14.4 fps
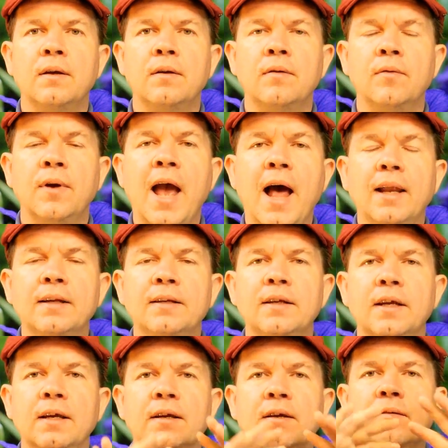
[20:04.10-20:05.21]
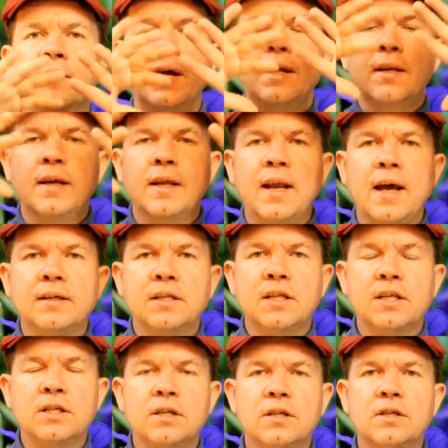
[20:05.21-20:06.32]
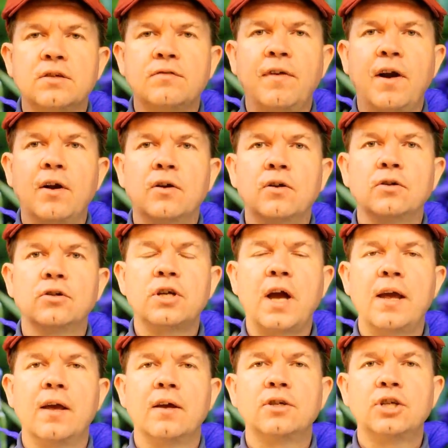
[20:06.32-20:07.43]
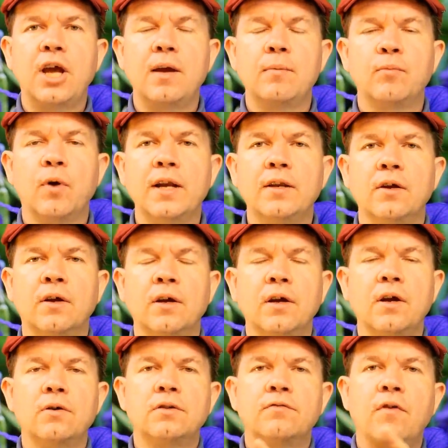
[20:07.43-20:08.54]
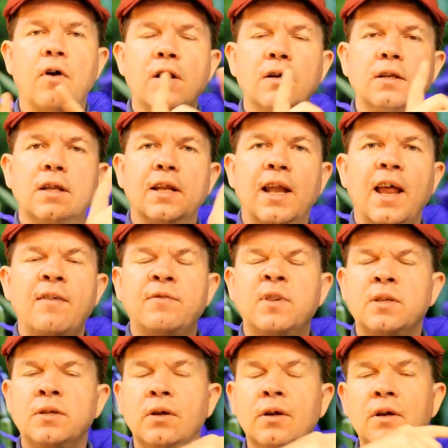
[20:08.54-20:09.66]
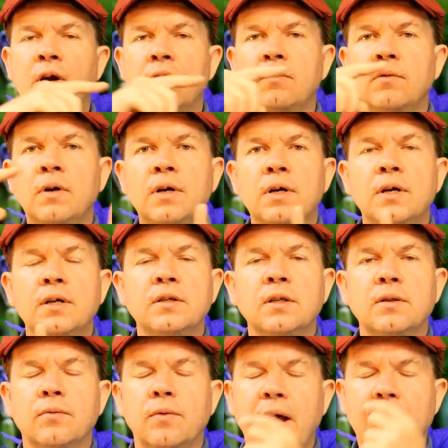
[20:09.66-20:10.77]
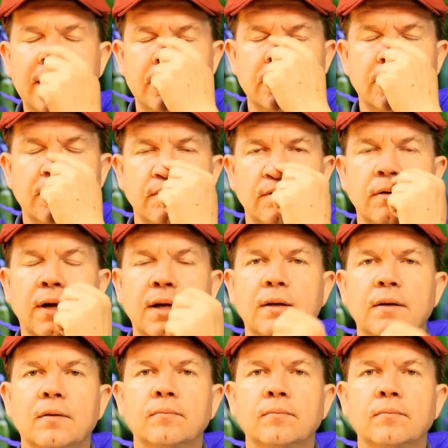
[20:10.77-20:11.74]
Reality, right? It has this spherical shape, right? You can go as far to the left as you can go to the right, right?